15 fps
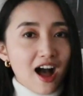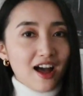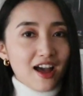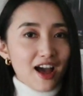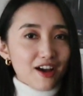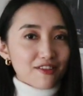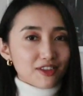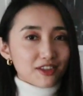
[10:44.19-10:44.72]
I
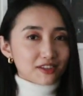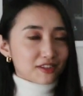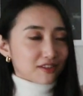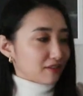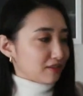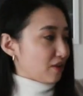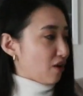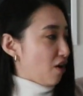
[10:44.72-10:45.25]
have this
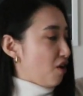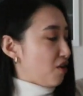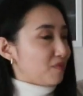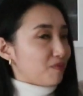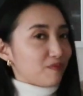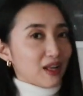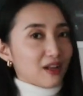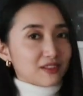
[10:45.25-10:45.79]

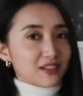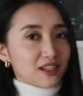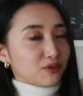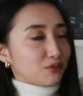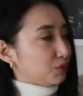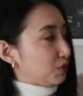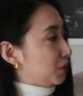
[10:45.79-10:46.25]
long belted